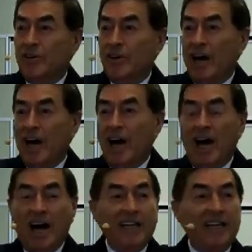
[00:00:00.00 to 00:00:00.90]
I
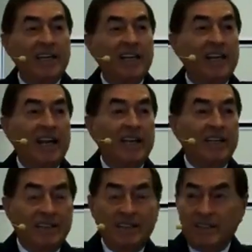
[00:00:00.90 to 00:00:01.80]
hated.
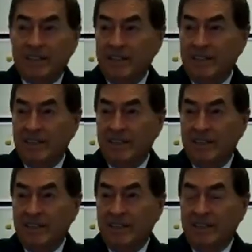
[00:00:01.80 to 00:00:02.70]

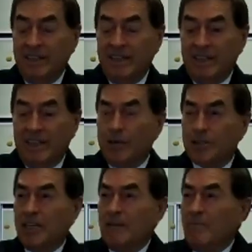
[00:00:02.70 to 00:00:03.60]
It was an
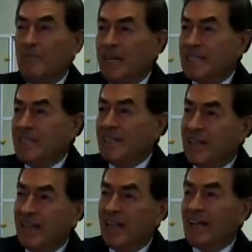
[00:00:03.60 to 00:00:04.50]
amazing
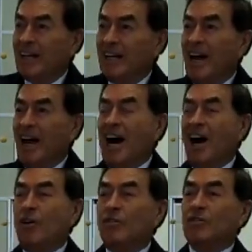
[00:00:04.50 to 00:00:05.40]
thing
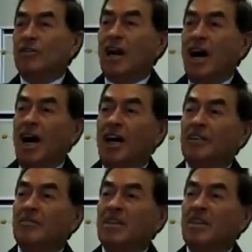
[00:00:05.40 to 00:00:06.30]
how God
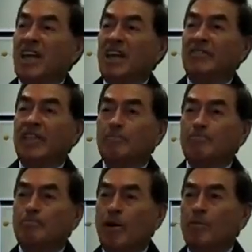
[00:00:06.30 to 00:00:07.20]
gave that
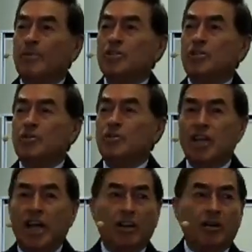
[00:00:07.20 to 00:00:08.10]
promise to
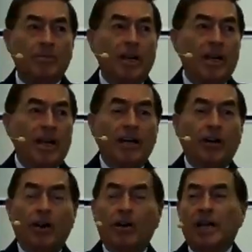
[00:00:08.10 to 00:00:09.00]
Jacob, and not only
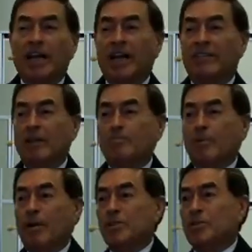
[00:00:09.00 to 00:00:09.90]
gave that promise
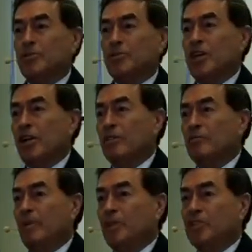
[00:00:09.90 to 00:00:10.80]
to Jacob, but
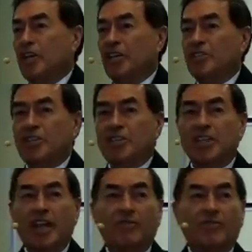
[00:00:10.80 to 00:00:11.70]
changed his name
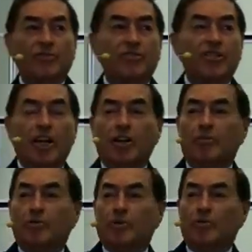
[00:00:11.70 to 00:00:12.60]
from Jacob to
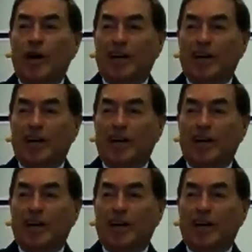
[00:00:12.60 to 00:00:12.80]
what?